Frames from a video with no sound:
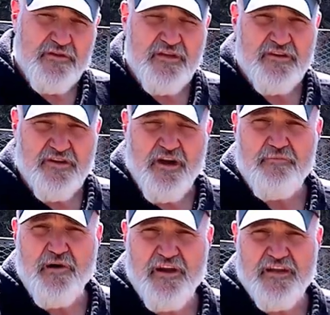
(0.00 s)
a tarp
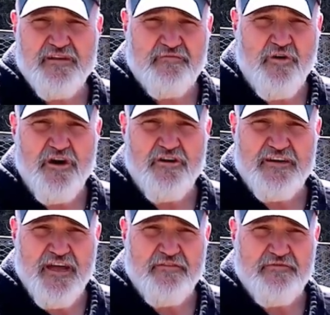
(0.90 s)
on it and water it
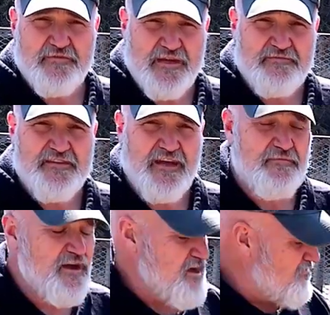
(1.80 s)
down from time to time.
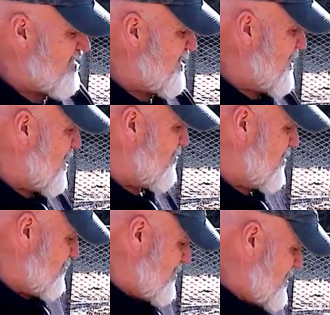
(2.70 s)
Right now
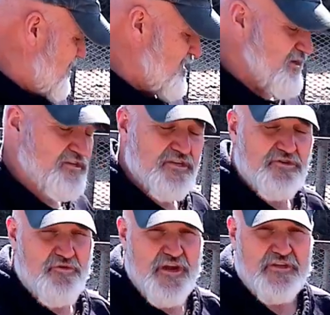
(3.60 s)
it just
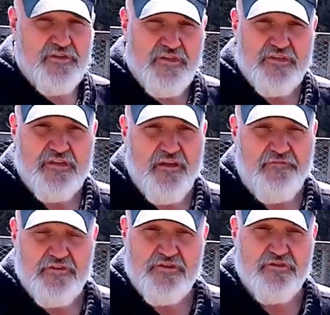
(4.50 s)
rains, so this stuff is
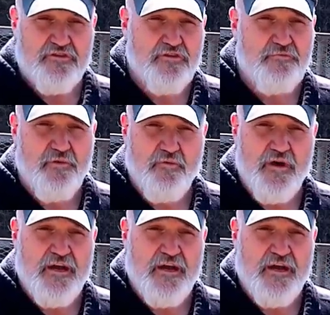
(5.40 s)
super wet.